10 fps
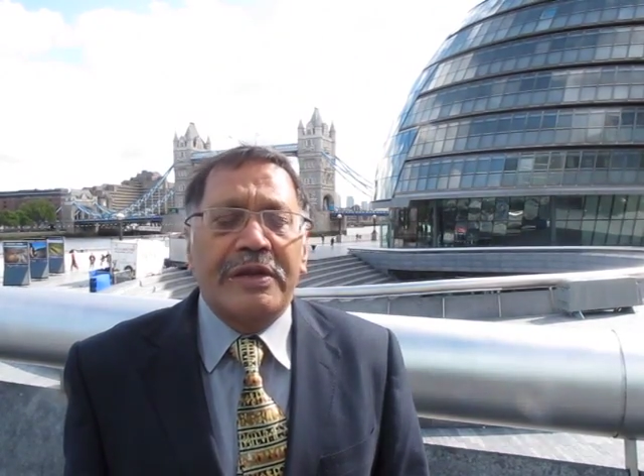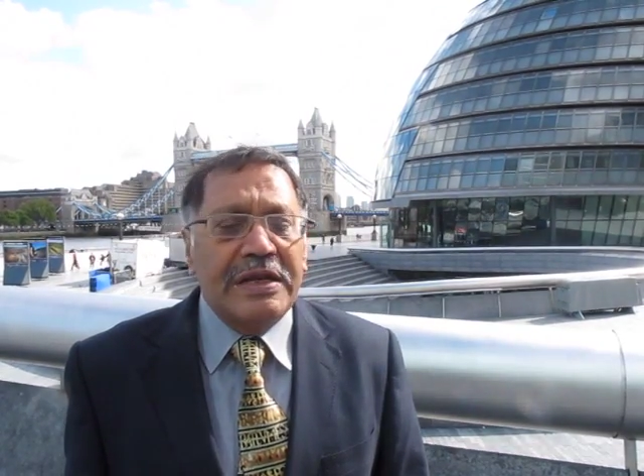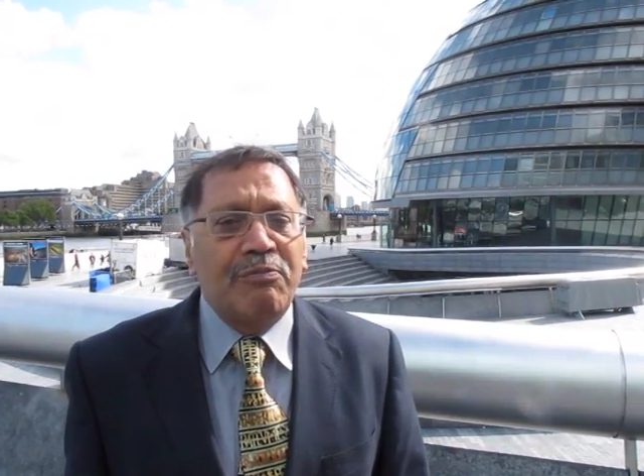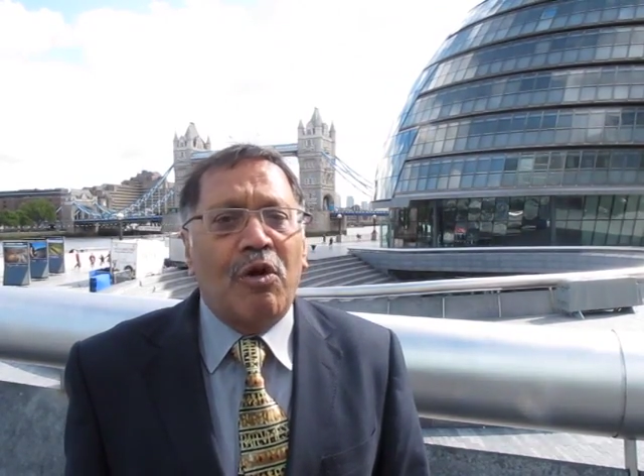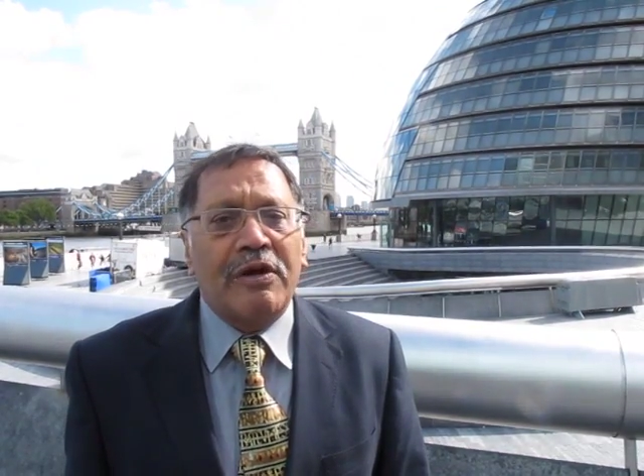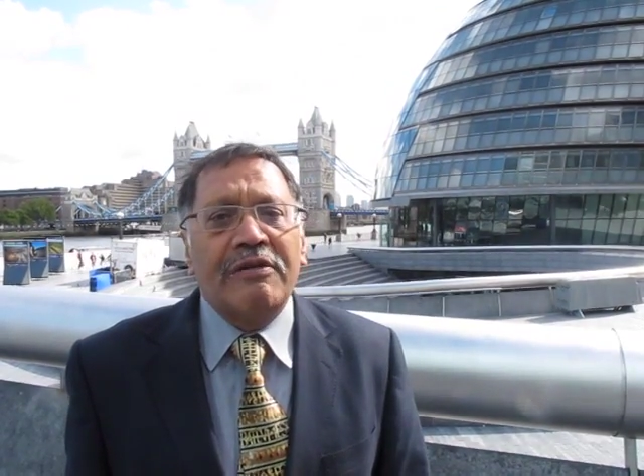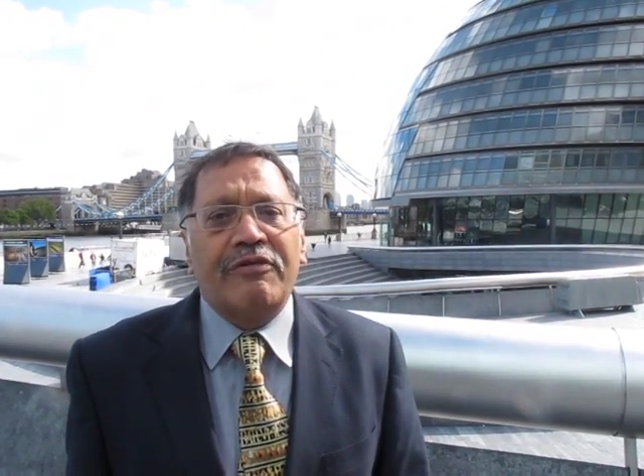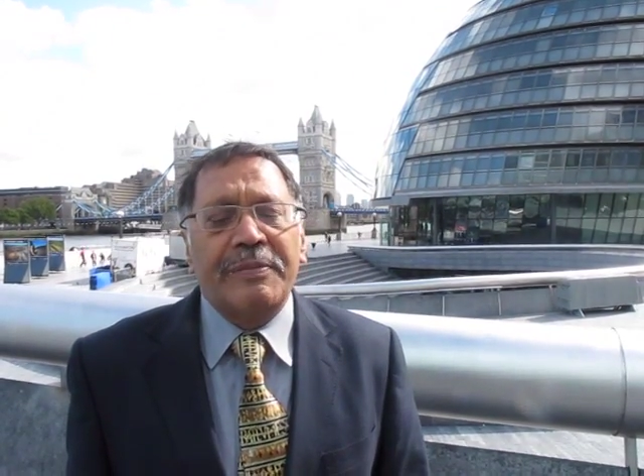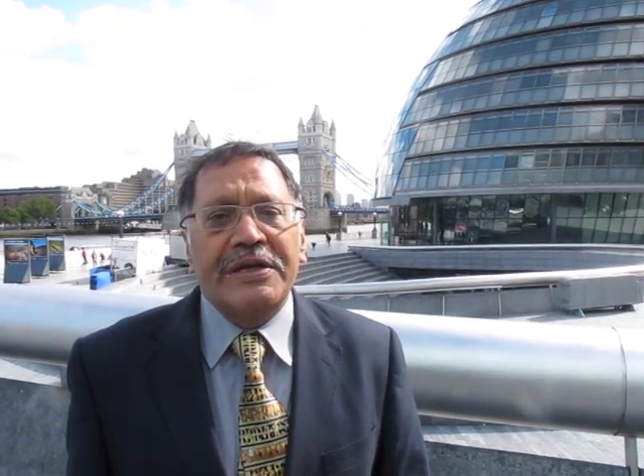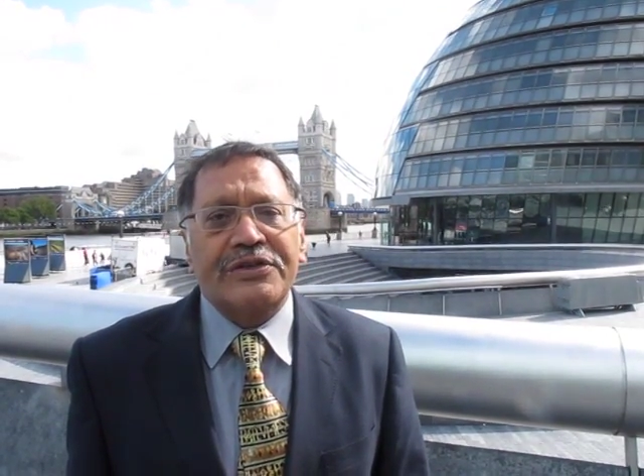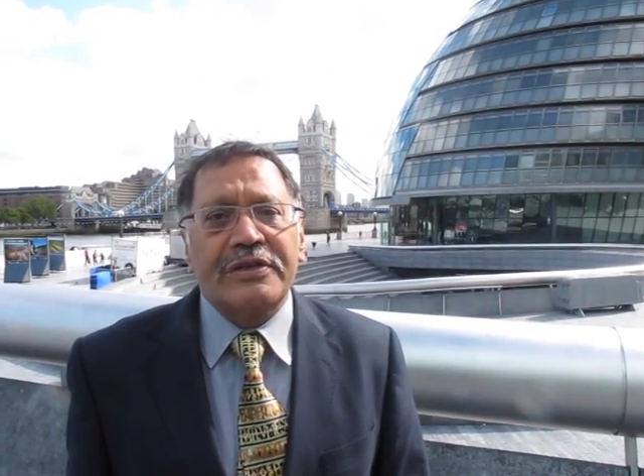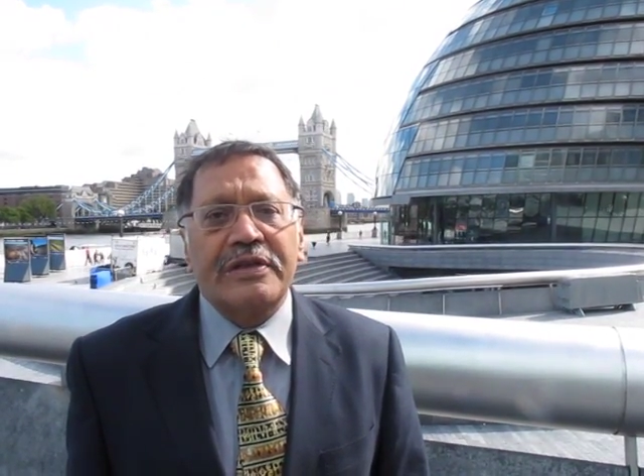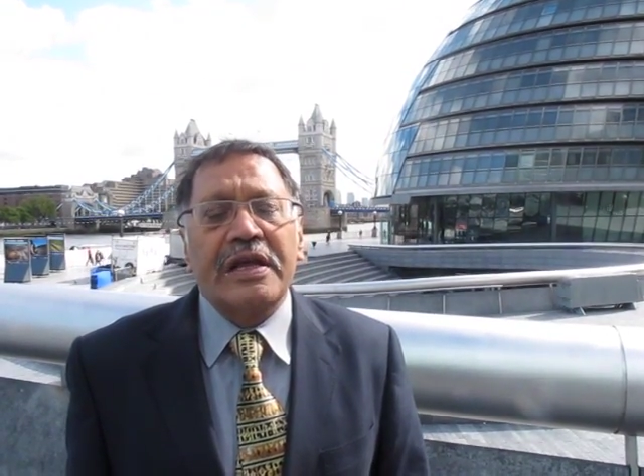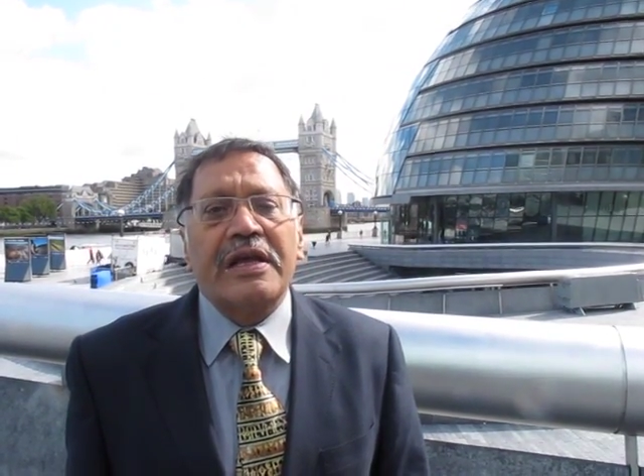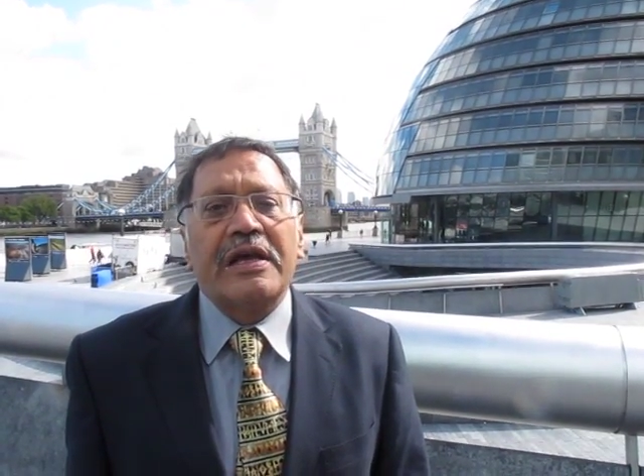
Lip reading: you need more information,